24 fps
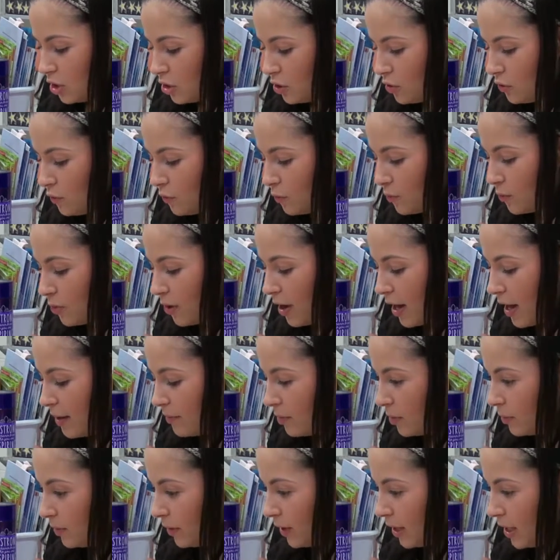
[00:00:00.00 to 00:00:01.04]
You've
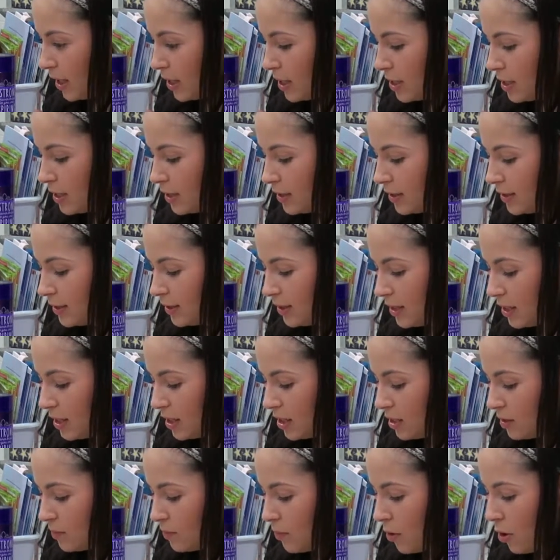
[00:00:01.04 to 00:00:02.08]
probably
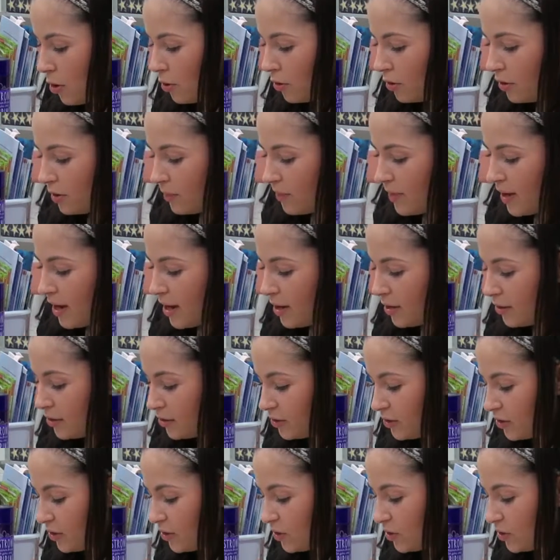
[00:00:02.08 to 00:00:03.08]
seen polar bears